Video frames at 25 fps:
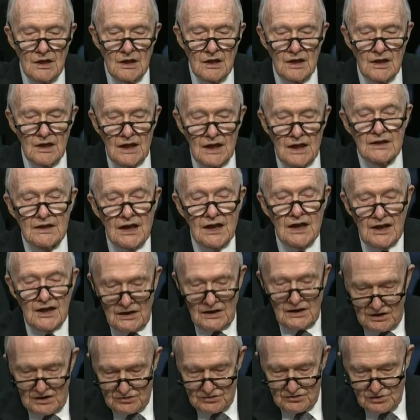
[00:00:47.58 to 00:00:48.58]
in
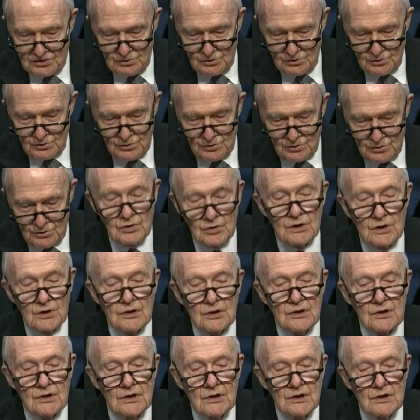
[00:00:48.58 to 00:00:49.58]
getting us through
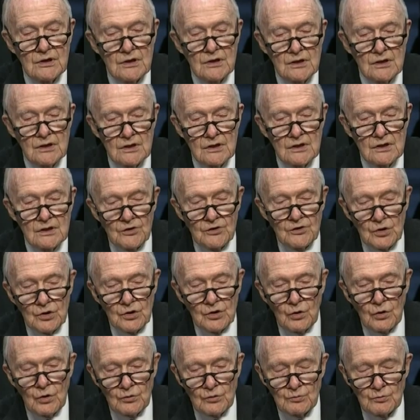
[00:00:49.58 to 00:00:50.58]
the
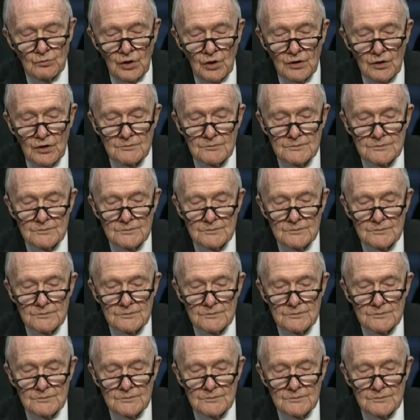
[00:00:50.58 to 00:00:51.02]
Cold War.